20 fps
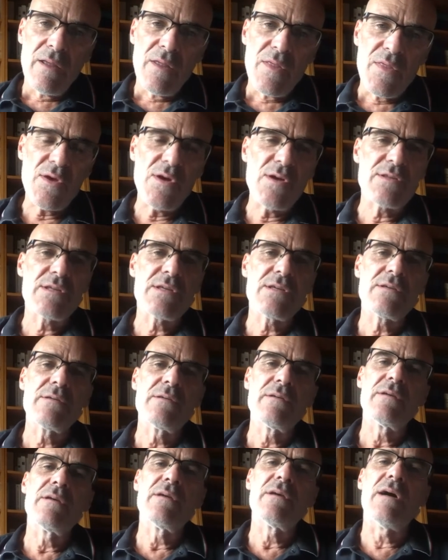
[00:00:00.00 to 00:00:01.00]
Third
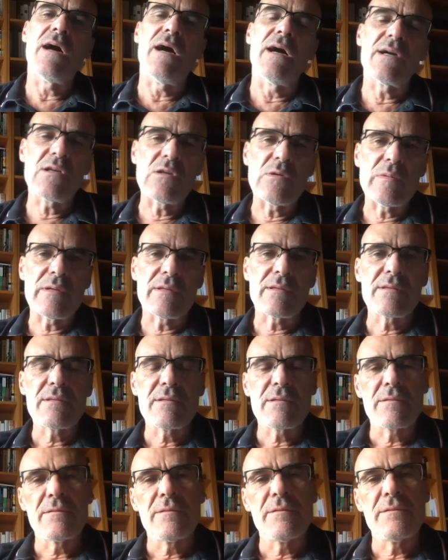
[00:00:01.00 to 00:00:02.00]
argument,
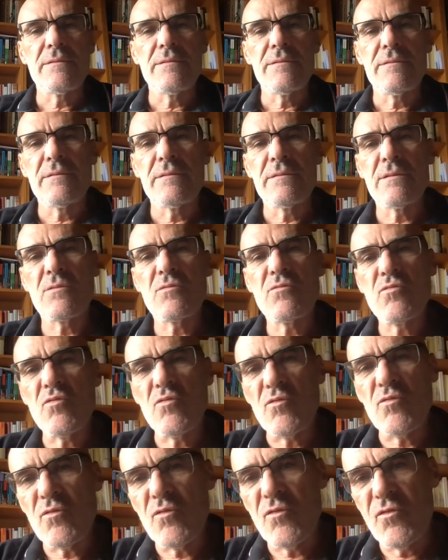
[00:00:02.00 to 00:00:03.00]

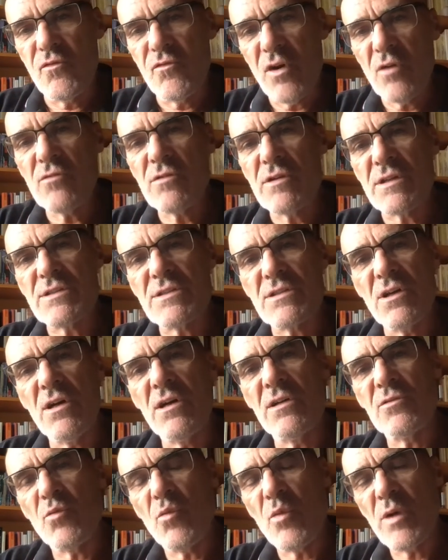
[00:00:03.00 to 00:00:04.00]
to focus
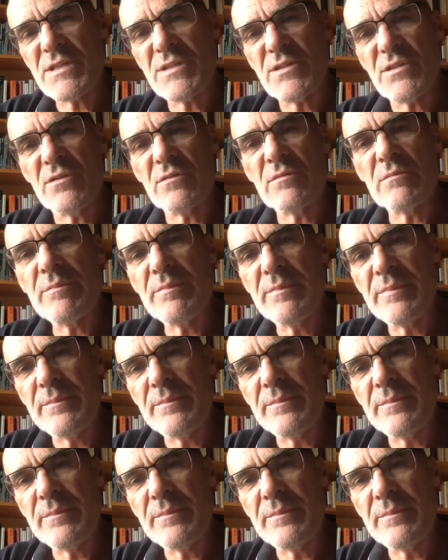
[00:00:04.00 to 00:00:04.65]
on Western